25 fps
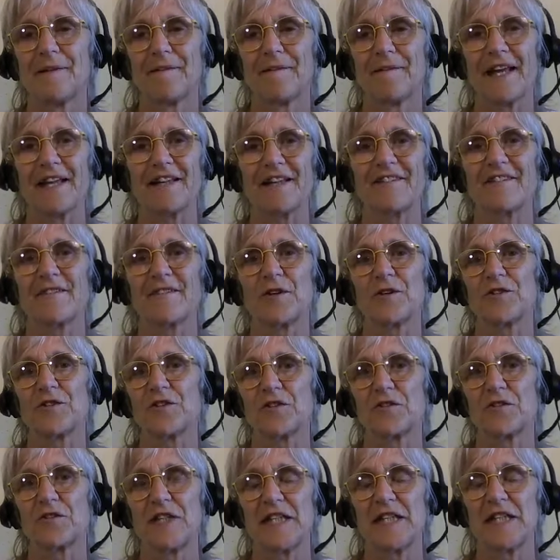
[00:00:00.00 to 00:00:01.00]
That's
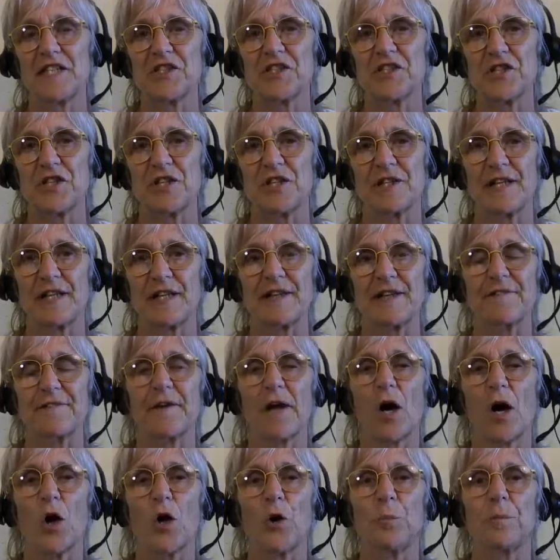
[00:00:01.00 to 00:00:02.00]
also religion. There's
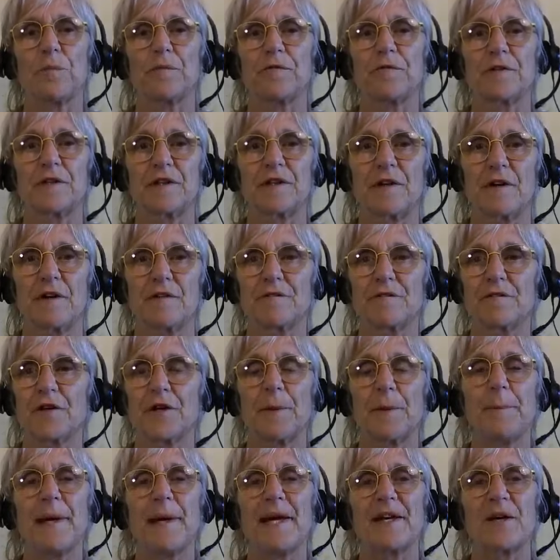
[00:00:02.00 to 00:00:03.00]
hope for,
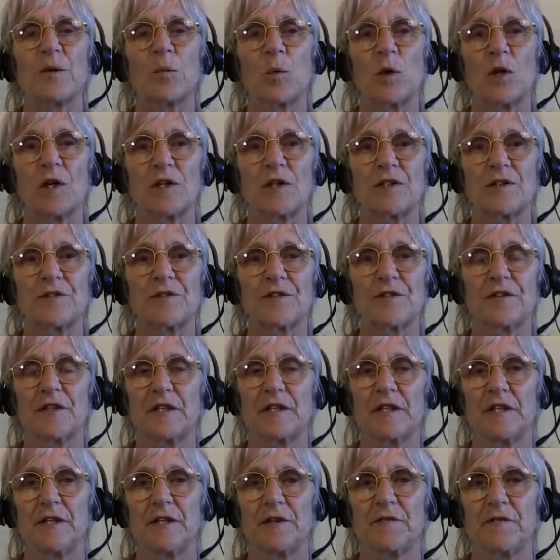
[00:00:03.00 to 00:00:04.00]
for a better world,
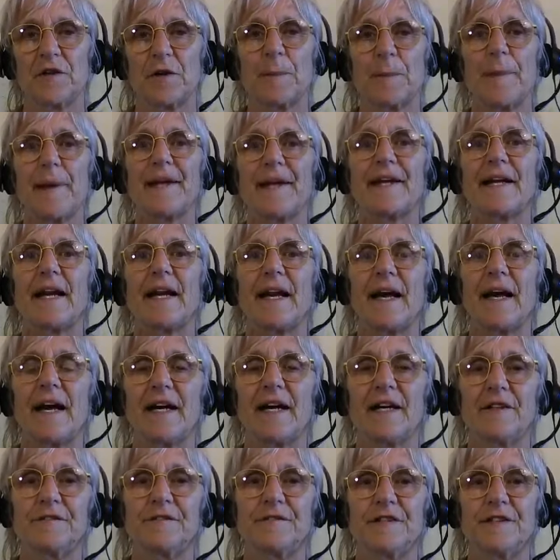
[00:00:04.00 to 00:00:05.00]
for a better
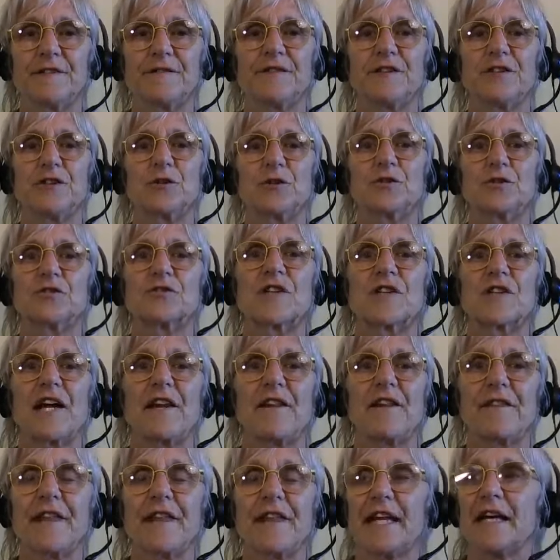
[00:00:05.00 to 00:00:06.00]
life. If you do the
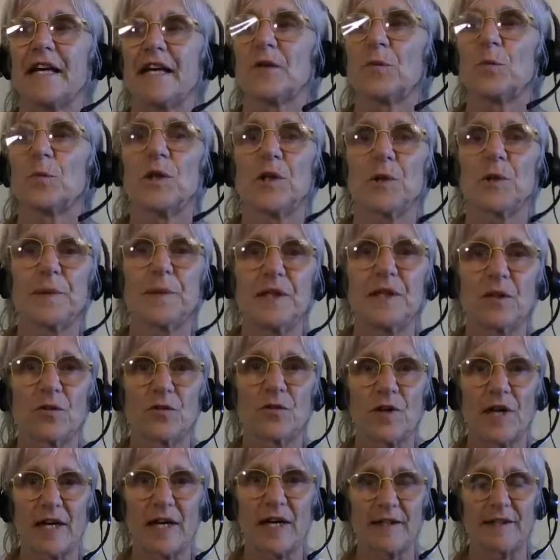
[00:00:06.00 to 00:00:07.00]
right thing, it will be all
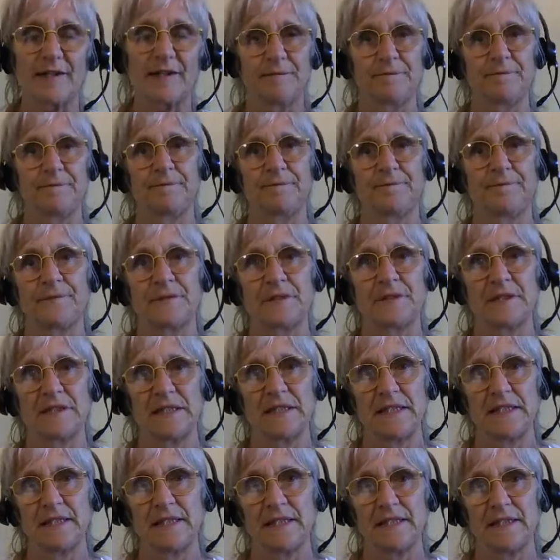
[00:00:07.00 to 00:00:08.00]
right.
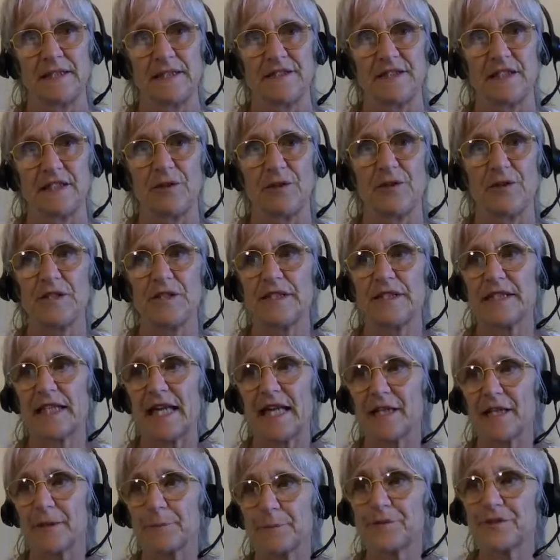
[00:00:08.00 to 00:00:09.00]
So it
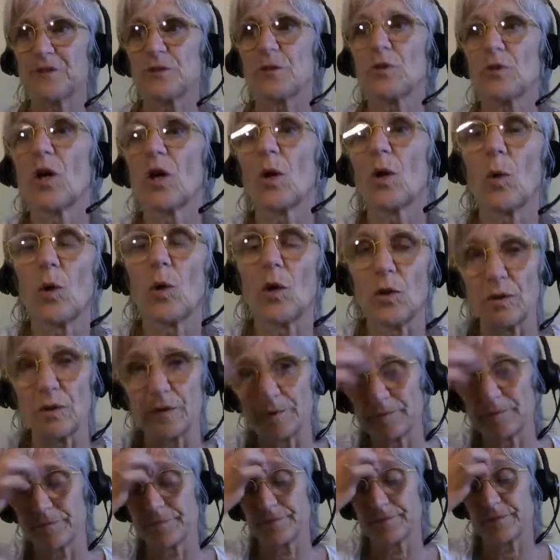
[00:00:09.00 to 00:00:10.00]
helps you go
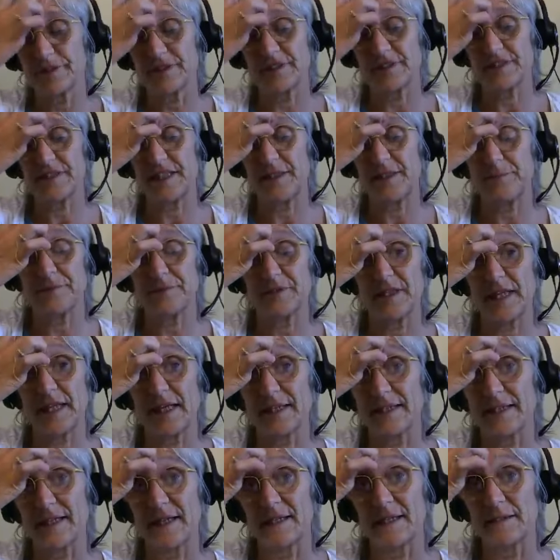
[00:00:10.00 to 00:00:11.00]
on. It seems
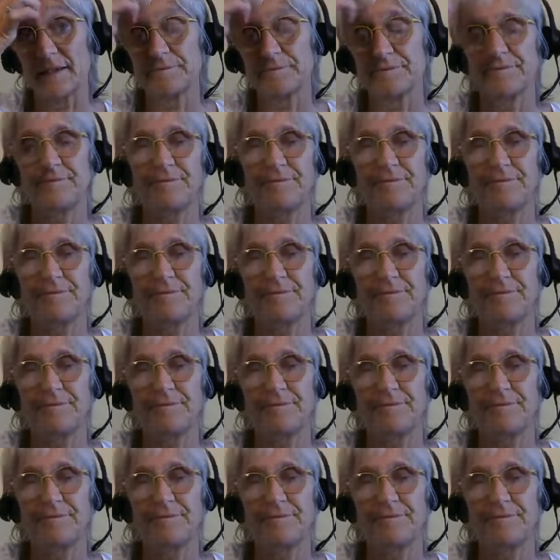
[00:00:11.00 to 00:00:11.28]
like that.